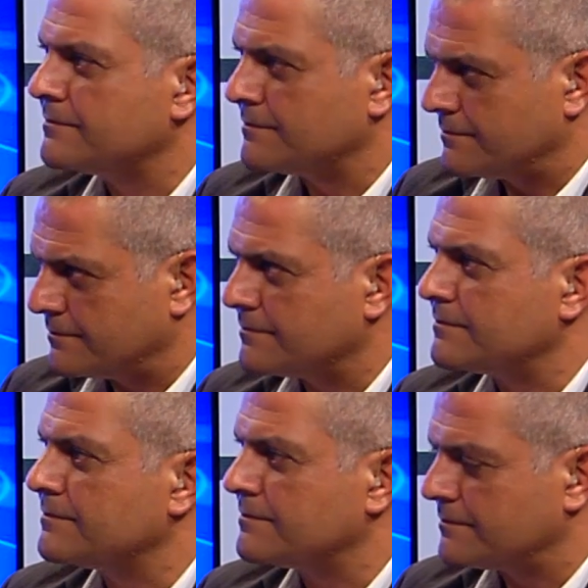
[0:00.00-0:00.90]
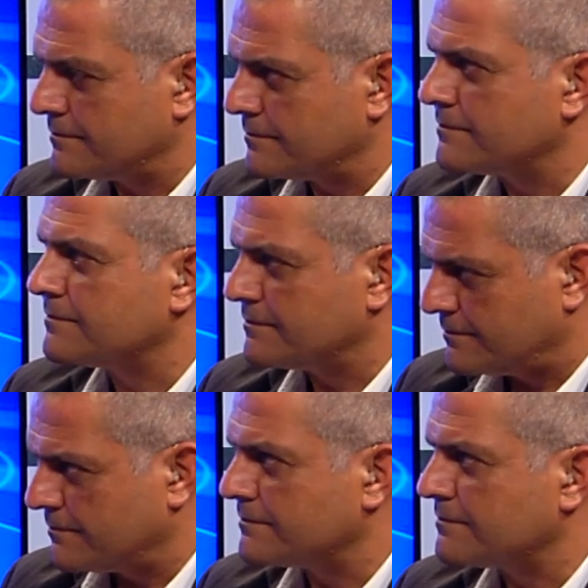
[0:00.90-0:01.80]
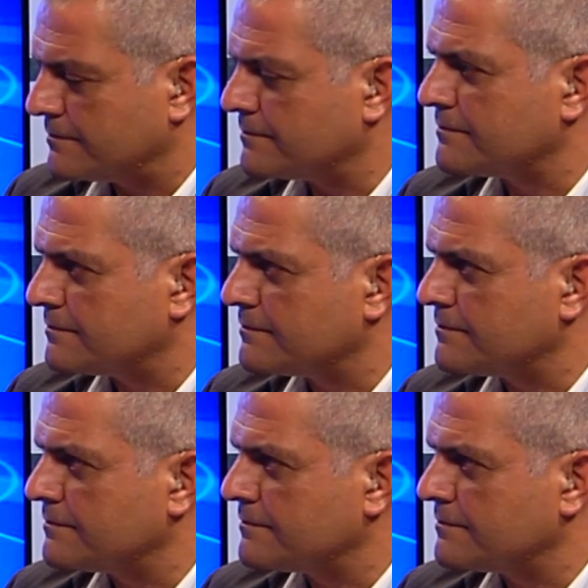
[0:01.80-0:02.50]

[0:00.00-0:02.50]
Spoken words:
addiction, and I'm fully on board with that. But